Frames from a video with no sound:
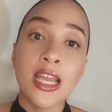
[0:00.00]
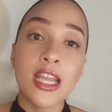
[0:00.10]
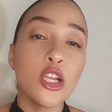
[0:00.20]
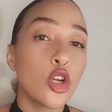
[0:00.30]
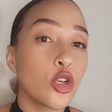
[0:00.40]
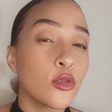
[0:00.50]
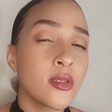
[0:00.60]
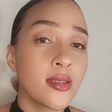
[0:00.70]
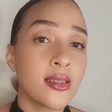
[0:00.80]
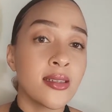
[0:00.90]

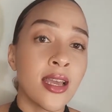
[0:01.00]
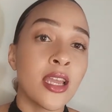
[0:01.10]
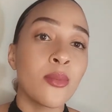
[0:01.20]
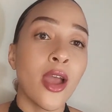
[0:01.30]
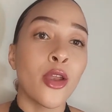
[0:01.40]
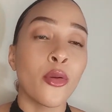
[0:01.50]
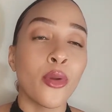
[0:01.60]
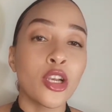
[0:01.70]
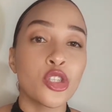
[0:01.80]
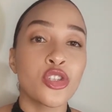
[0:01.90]
includes the name and
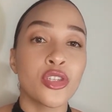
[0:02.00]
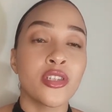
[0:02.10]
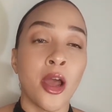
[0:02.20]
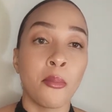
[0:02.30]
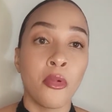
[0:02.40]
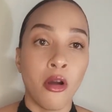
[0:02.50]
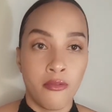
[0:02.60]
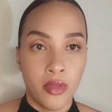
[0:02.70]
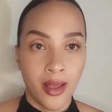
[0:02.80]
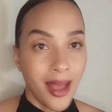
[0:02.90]
registered number of
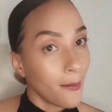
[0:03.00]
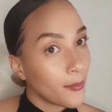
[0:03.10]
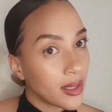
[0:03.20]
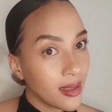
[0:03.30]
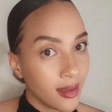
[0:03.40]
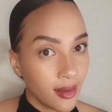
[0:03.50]
the company,